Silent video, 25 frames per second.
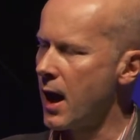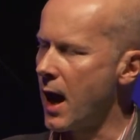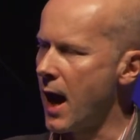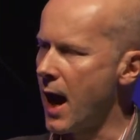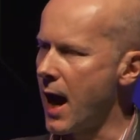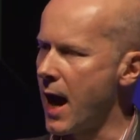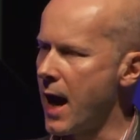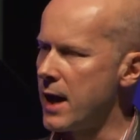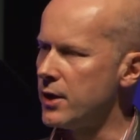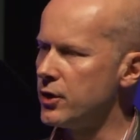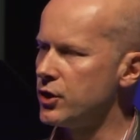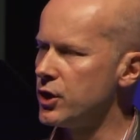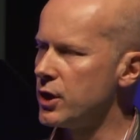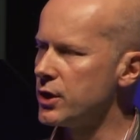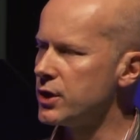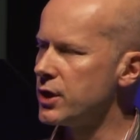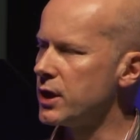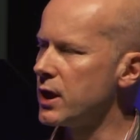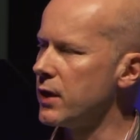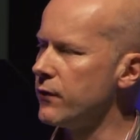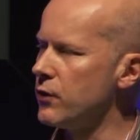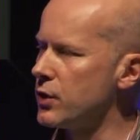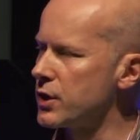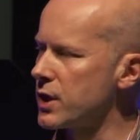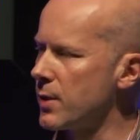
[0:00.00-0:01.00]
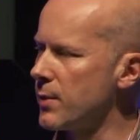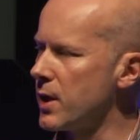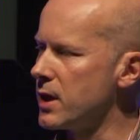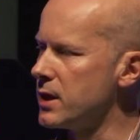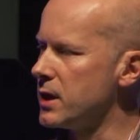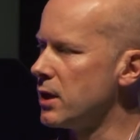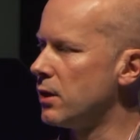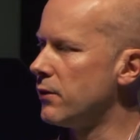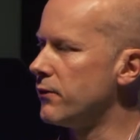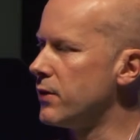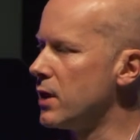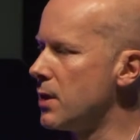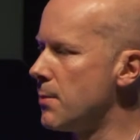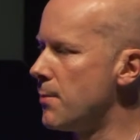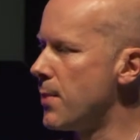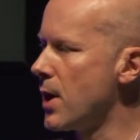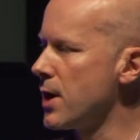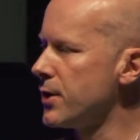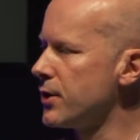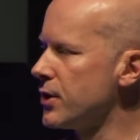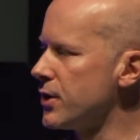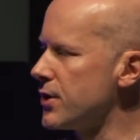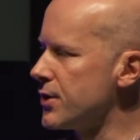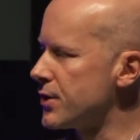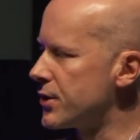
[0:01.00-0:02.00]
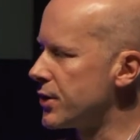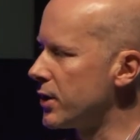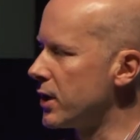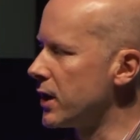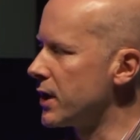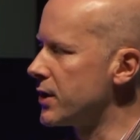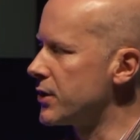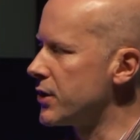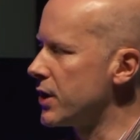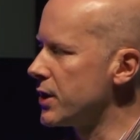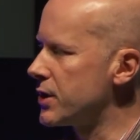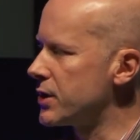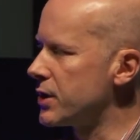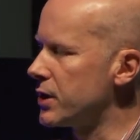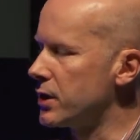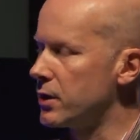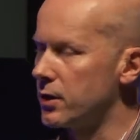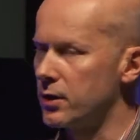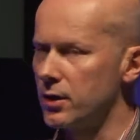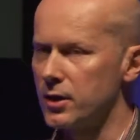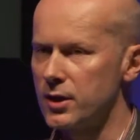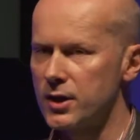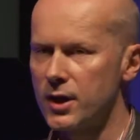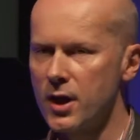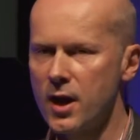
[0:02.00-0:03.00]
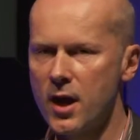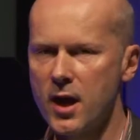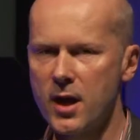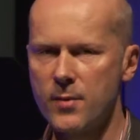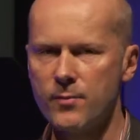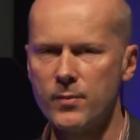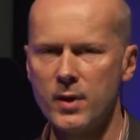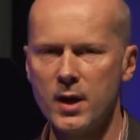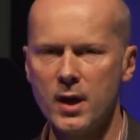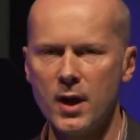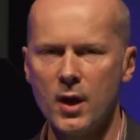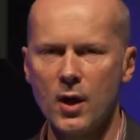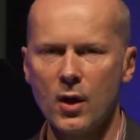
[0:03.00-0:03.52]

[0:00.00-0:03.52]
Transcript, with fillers: And just to give you some idea of the abundance that existed at the time,